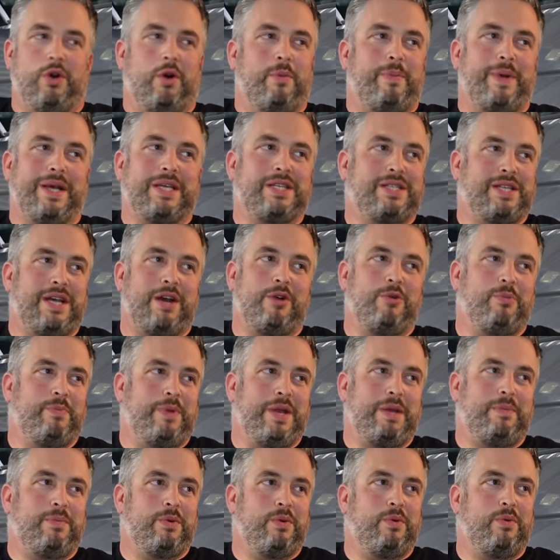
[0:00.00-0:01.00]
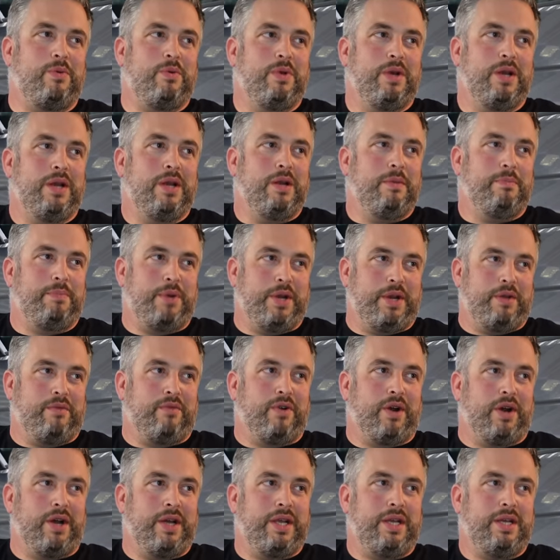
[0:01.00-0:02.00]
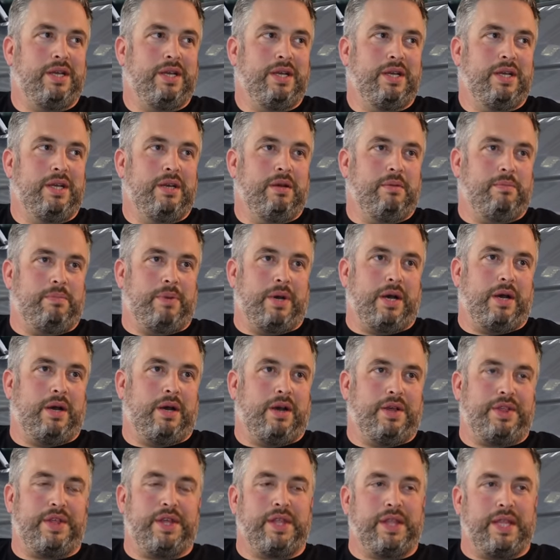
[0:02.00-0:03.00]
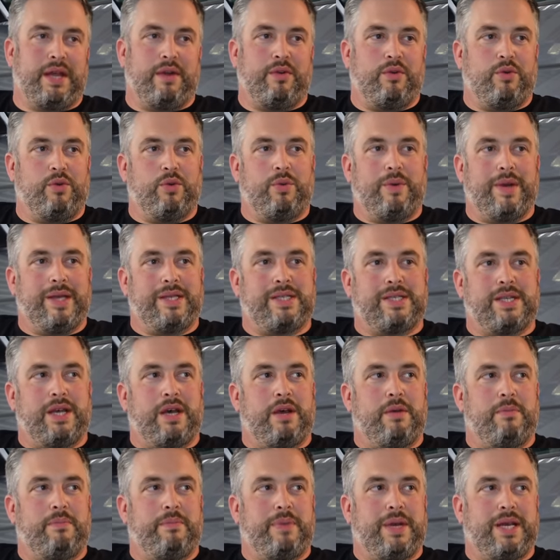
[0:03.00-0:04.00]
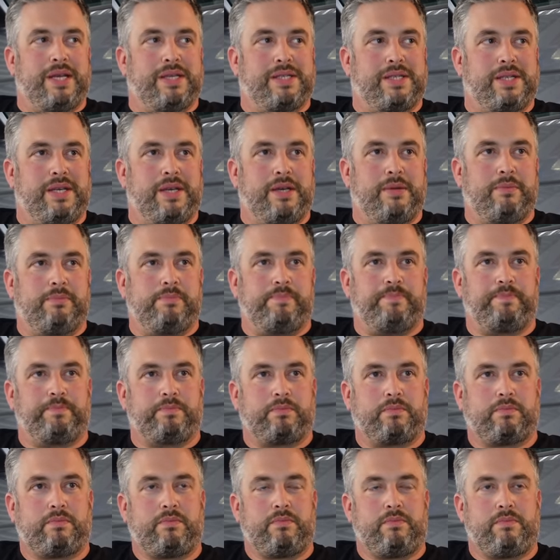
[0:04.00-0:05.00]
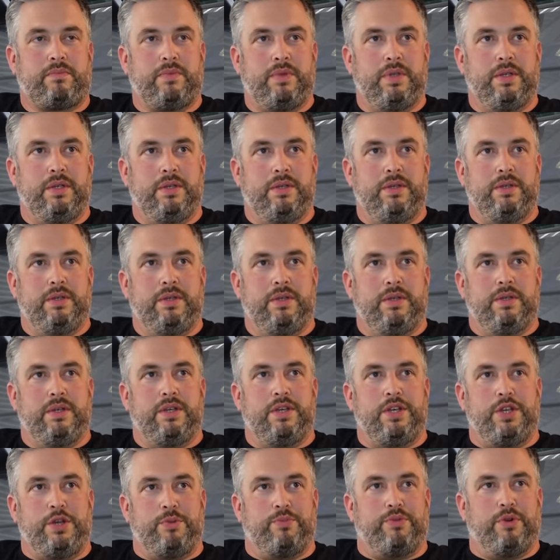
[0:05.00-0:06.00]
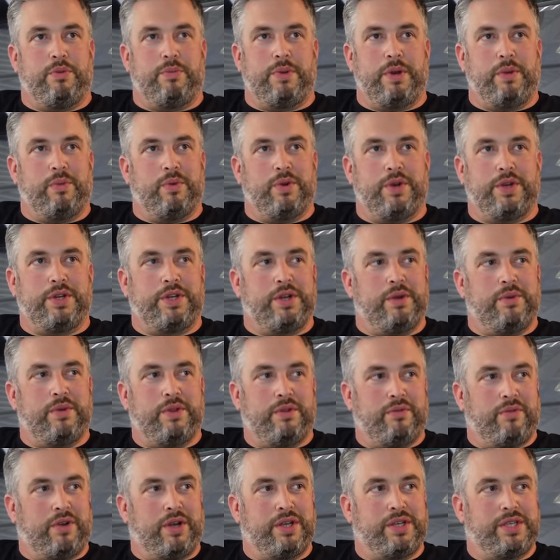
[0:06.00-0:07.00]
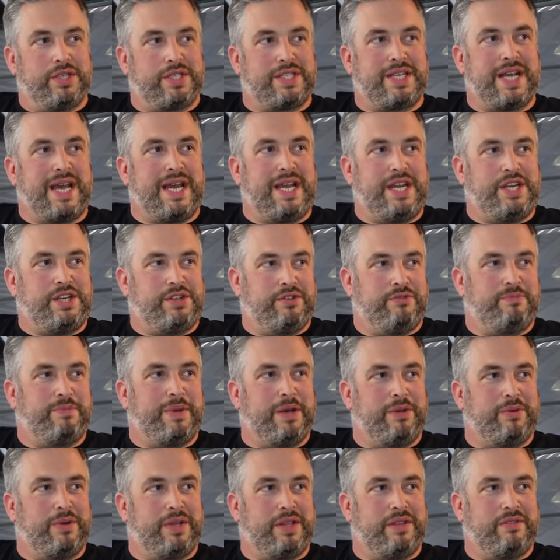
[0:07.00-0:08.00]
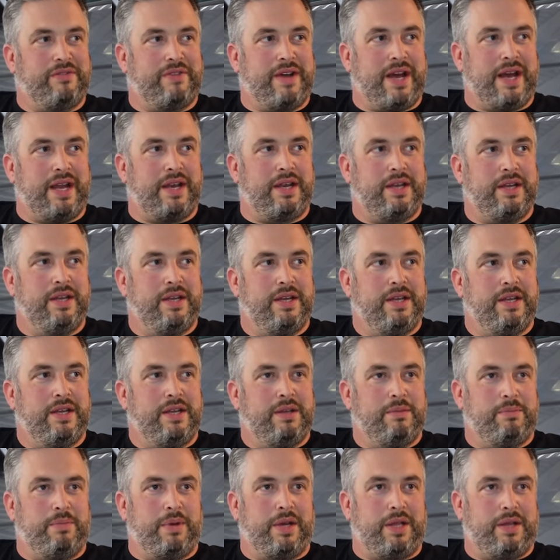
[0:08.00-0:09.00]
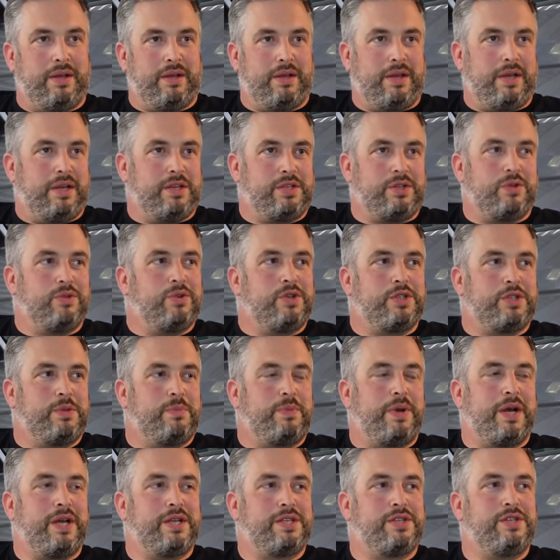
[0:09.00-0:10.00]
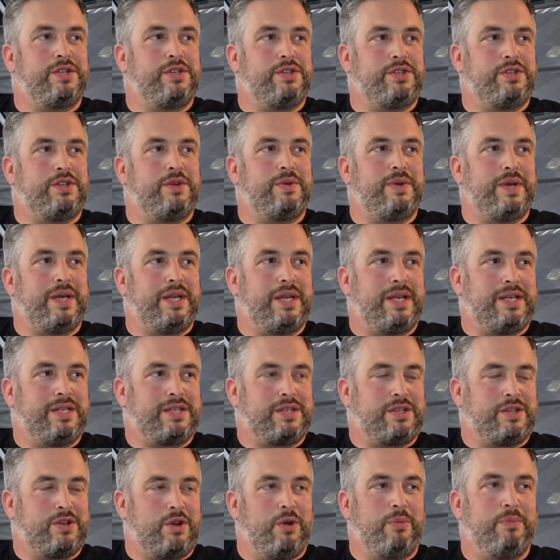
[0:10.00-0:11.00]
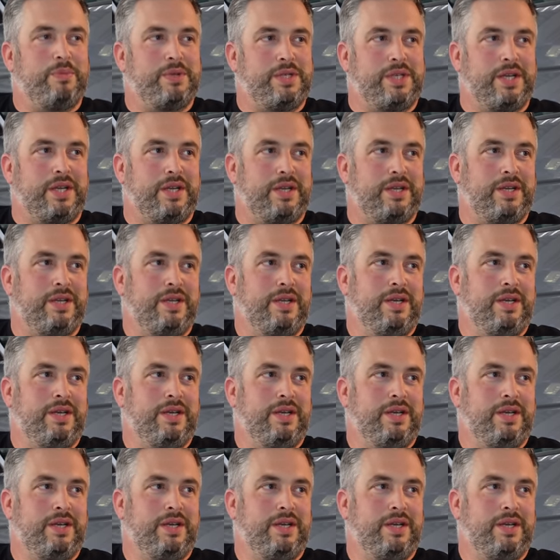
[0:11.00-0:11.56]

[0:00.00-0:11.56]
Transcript: our best to help people put it right. But I think there are always certain bits that you probably want to do at the right stage of building the van. But as long as the person who's doing it is competent